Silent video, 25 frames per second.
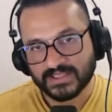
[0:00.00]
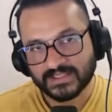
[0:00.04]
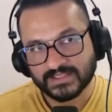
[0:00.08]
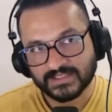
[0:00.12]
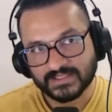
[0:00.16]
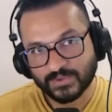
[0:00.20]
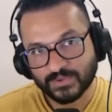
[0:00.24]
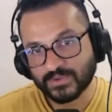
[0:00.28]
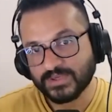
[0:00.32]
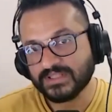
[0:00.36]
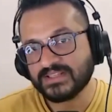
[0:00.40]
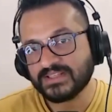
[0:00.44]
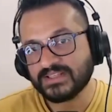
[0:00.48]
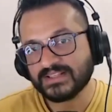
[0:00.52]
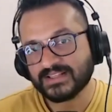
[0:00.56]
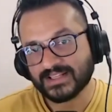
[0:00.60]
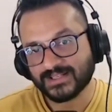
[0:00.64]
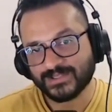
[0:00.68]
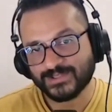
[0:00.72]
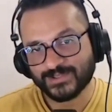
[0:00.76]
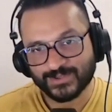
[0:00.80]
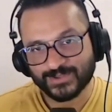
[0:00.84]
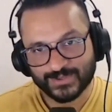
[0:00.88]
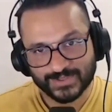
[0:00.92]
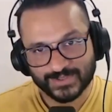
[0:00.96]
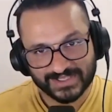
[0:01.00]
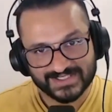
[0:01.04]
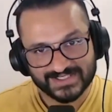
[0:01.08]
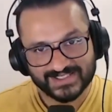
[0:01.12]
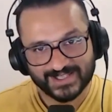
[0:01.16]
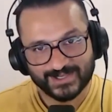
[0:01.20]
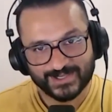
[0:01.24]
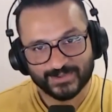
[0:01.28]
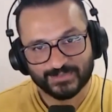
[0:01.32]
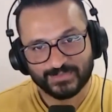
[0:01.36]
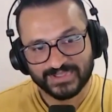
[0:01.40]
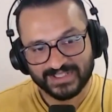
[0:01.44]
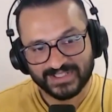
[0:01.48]
The only thing that you're doing is that
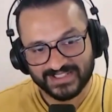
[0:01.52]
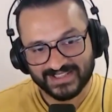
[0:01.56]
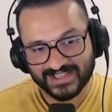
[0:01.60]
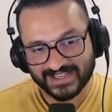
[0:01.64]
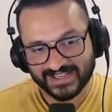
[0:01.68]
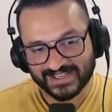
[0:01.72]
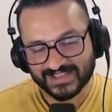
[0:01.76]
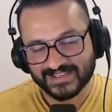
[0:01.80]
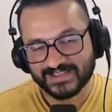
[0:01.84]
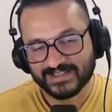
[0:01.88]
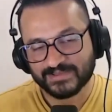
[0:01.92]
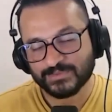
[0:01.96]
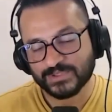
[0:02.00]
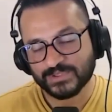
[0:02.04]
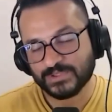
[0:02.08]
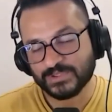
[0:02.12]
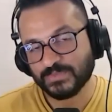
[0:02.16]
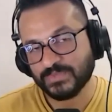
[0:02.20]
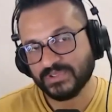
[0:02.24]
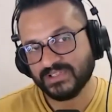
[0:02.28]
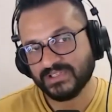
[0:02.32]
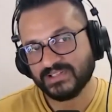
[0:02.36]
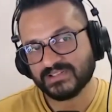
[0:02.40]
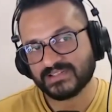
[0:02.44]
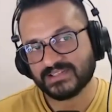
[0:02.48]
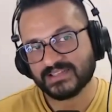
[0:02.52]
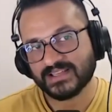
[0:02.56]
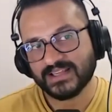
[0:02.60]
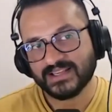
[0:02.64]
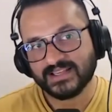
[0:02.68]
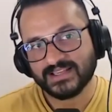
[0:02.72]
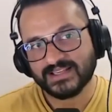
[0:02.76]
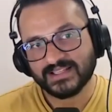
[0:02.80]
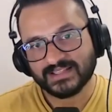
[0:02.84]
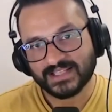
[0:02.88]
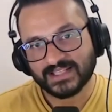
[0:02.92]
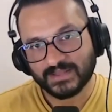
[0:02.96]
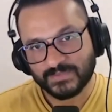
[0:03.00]
you're breathing, which means
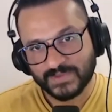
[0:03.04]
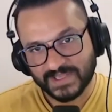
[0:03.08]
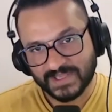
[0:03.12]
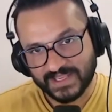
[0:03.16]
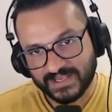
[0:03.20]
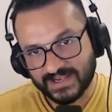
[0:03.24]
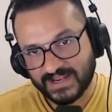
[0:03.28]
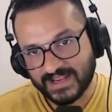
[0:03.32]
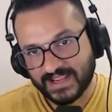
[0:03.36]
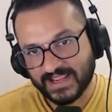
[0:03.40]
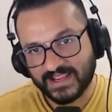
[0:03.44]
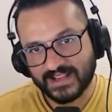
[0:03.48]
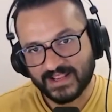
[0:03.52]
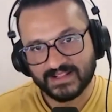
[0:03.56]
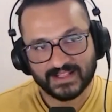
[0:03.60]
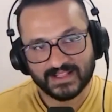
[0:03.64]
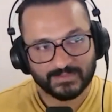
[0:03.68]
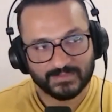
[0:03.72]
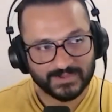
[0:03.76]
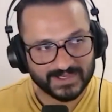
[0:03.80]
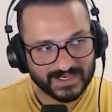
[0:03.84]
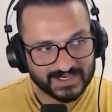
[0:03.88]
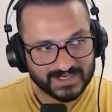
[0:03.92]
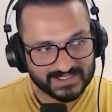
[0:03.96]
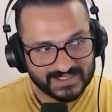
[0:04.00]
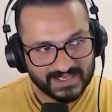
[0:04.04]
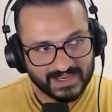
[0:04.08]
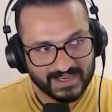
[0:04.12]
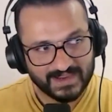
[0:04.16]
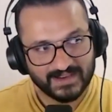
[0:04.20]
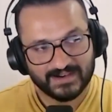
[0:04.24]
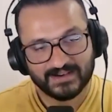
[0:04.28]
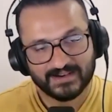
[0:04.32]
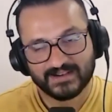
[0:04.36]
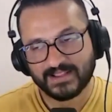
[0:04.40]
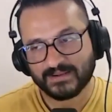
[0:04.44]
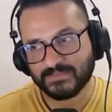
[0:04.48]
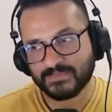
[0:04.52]
there'll be inhale, there'll be exhale,
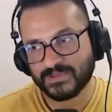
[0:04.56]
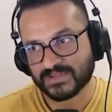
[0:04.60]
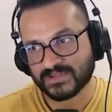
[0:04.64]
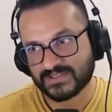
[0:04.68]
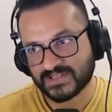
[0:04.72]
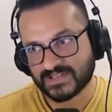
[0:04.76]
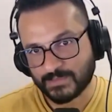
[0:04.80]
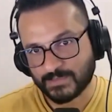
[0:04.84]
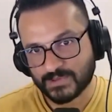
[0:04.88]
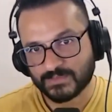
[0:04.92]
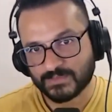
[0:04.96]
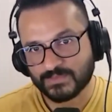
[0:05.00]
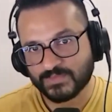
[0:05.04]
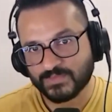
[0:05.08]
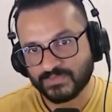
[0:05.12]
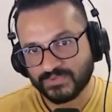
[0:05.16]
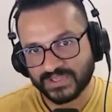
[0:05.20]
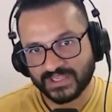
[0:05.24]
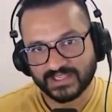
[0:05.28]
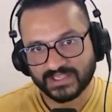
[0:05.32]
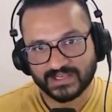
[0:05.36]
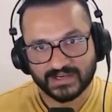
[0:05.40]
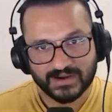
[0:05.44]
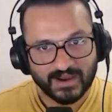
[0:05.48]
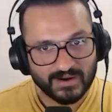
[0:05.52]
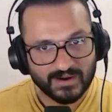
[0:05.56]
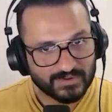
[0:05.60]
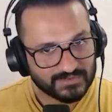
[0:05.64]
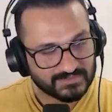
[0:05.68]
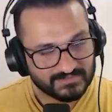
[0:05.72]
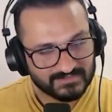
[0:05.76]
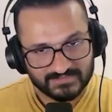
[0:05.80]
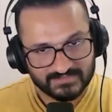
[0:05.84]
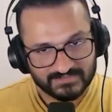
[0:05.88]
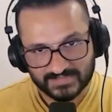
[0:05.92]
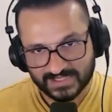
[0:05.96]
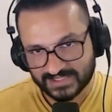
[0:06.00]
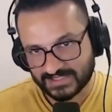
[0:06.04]
there'll be your stomach moving in and out.
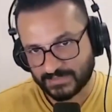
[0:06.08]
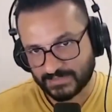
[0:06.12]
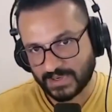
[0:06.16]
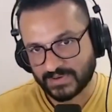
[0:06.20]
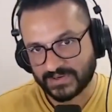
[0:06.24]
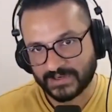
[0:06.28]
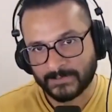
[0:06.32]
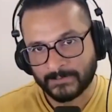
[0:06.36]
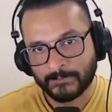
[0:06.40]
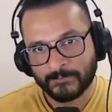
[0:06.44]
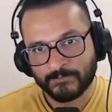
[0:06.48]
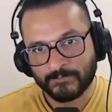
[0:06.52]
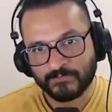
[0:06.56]
That's about it,